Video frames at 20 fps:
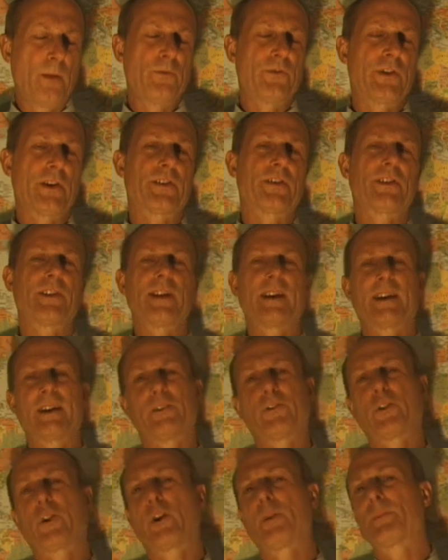just think
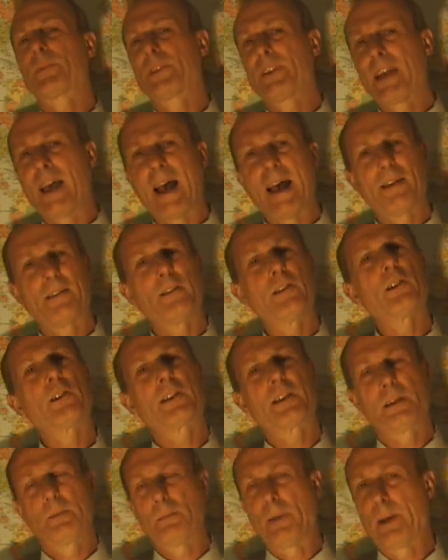in terms of that.
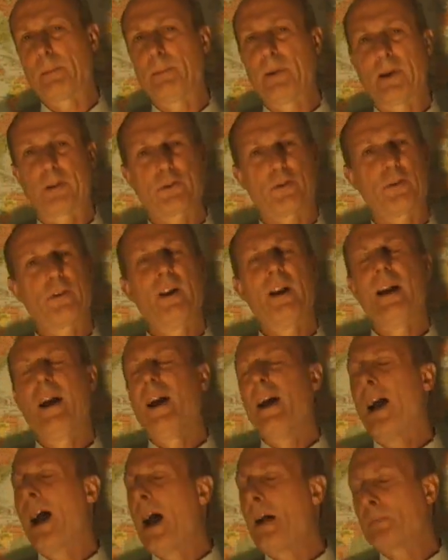Look at the big picture.
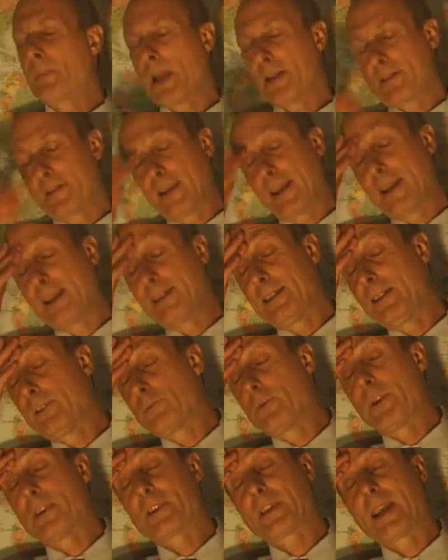I'm not saying these
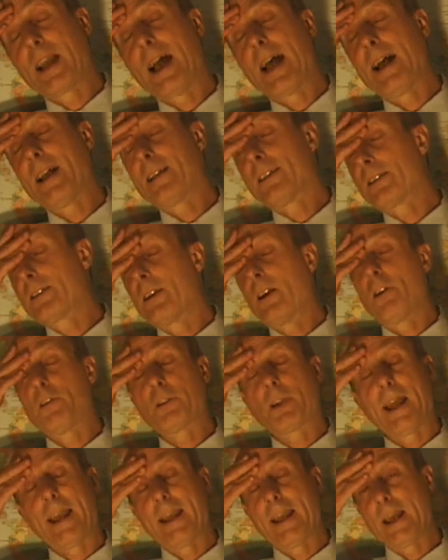rich guys
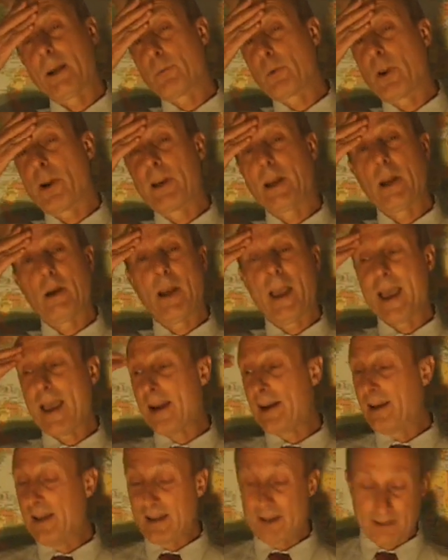on the AM radio,
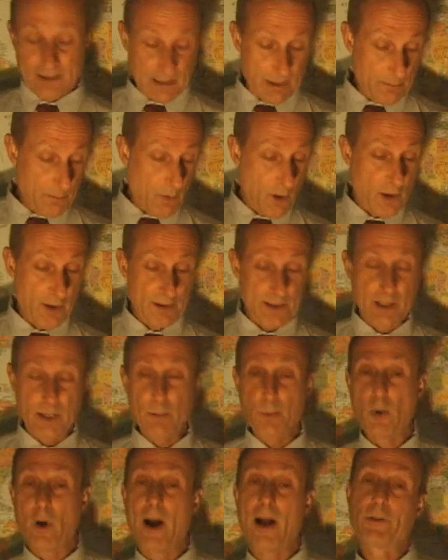Hannity and Limbaugh and
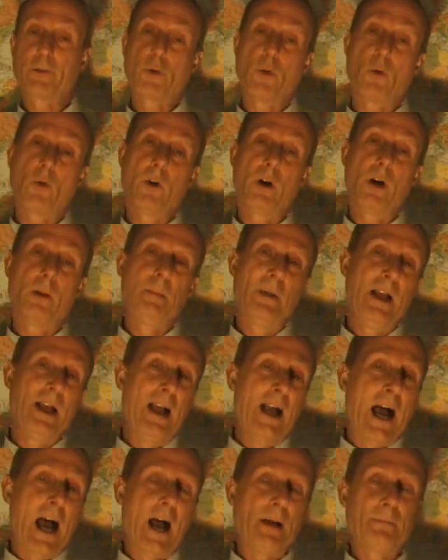them, who I tore up,
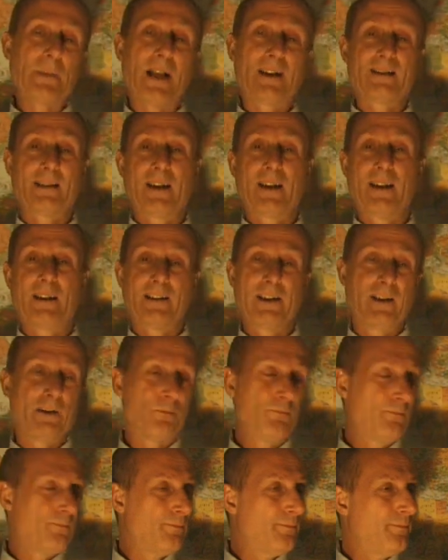I'm not saying they're
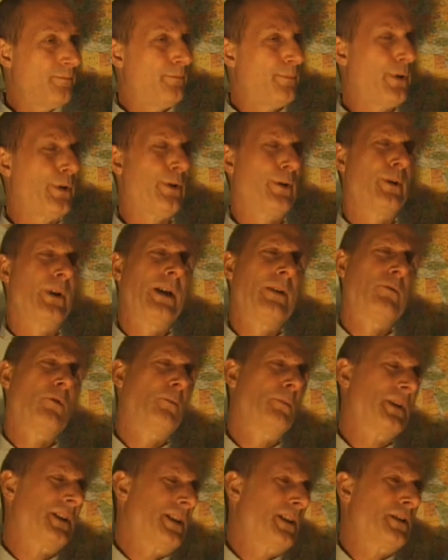pure
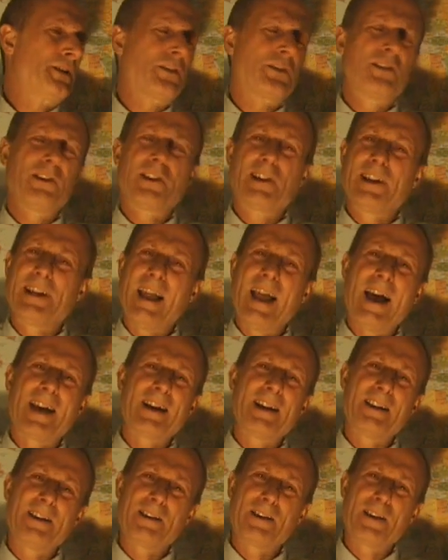evil, but they're just looking
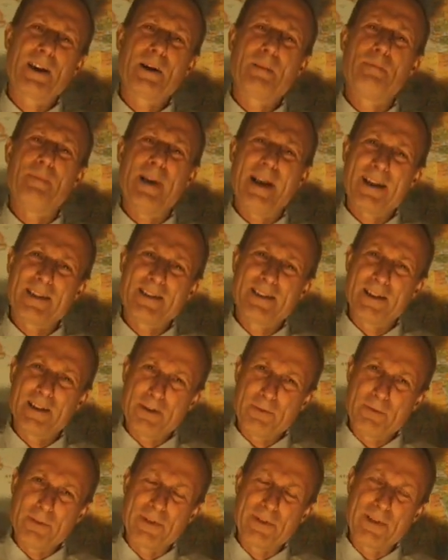out of their best
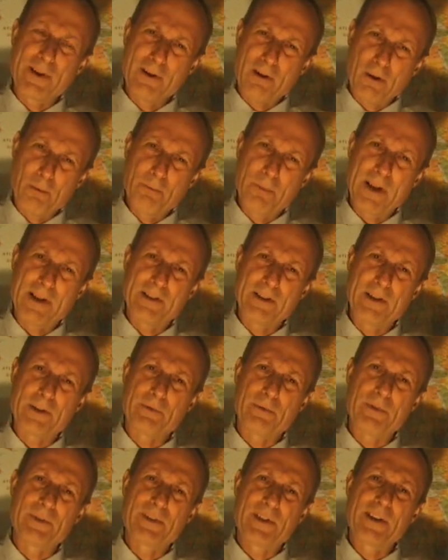interest, their own best
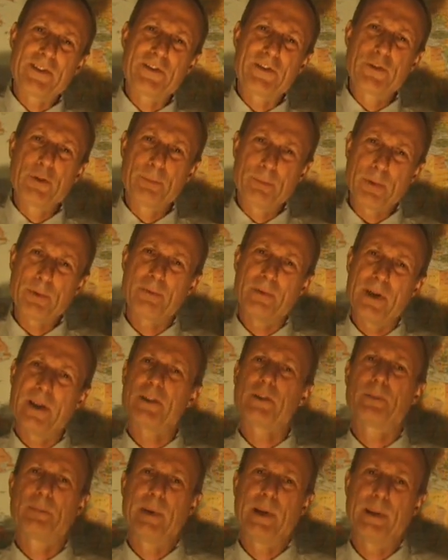interest, as super
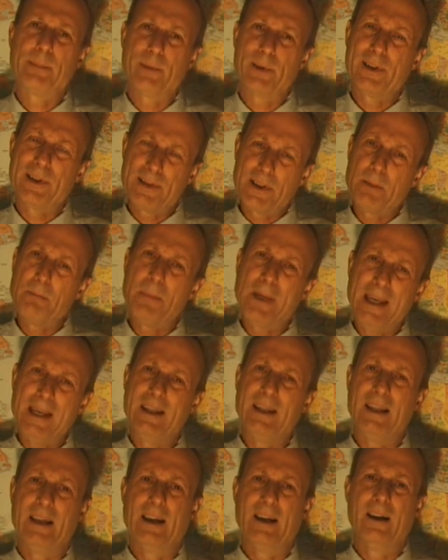rich people in the
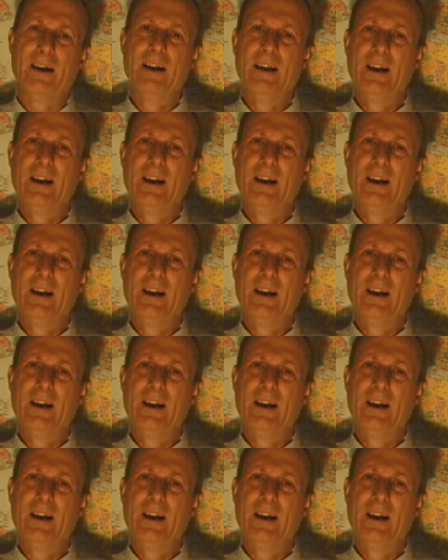media.